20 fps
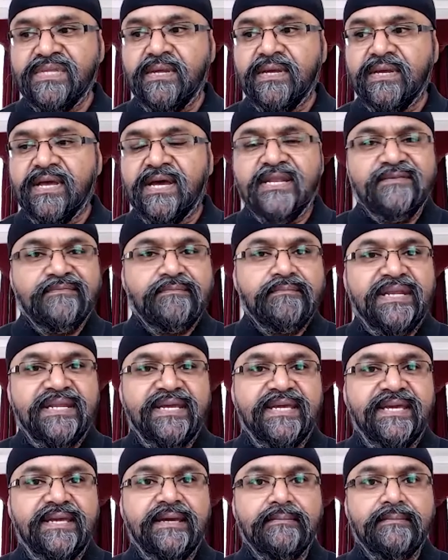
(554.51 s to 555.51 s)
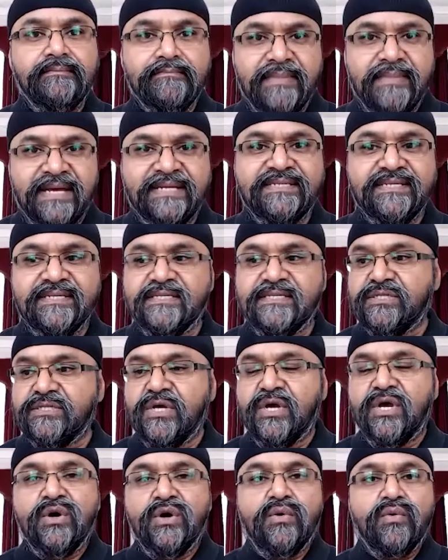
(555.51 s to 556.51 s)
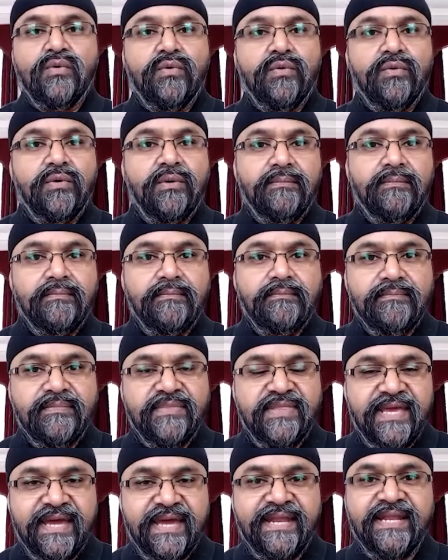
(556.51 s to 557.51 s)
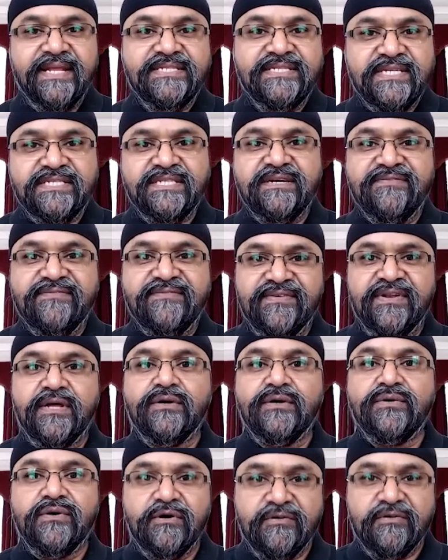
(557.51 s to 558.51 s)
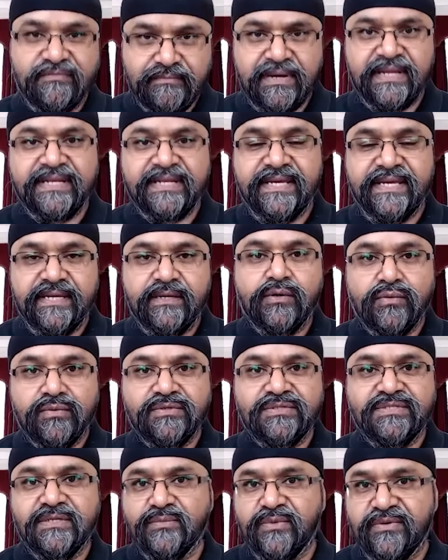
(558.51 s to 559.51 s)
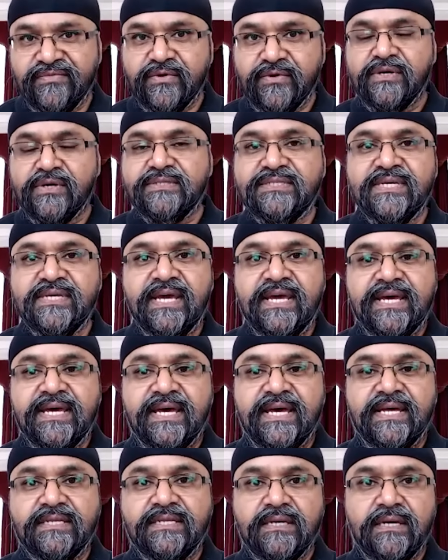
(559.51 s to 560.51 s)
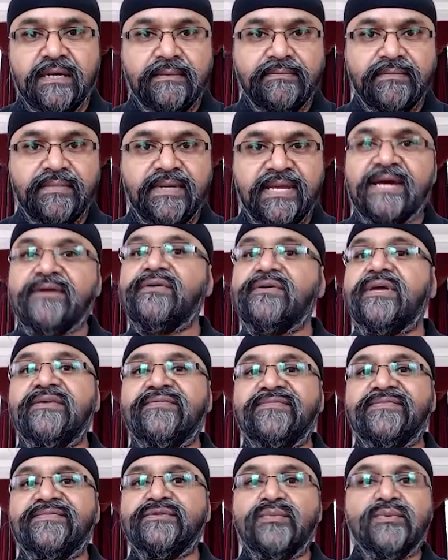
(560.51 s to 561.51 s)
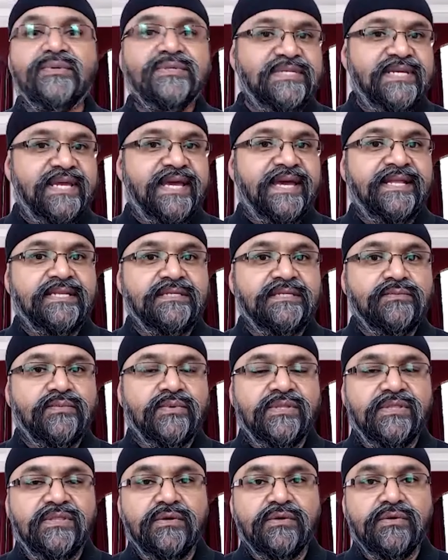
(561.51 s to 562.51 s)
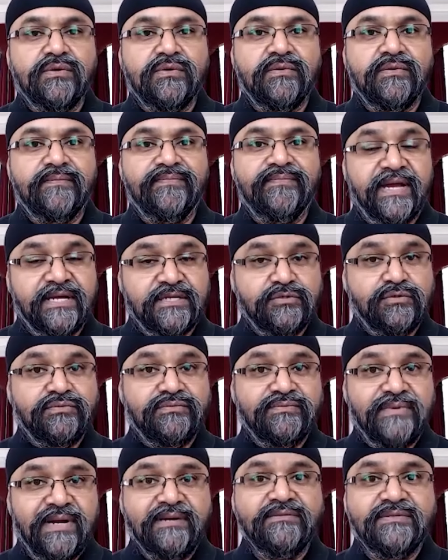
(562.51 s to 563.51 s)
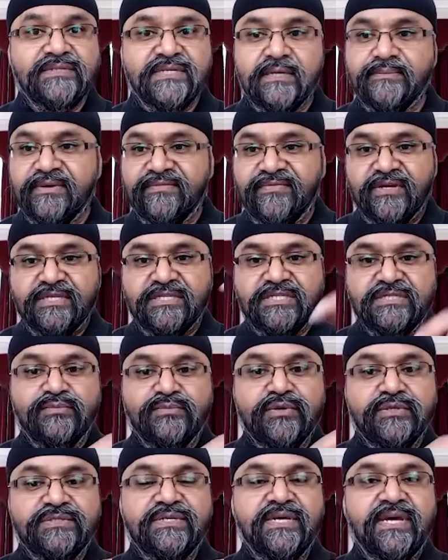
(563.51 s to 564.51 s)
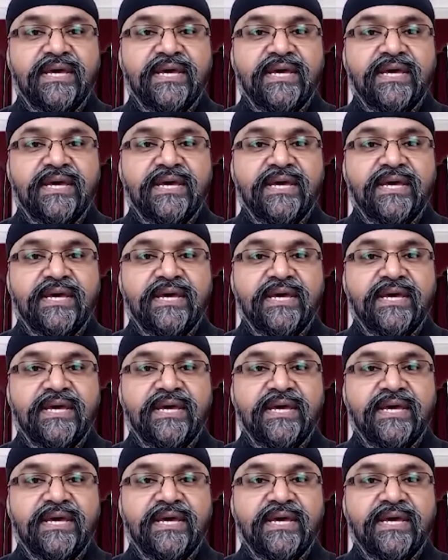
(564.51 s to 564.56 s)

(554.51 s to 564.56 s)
kind of money matters or the energetic flow of money course that we've got. And um, Gary, if towards the end with your actual roundup, if you could just put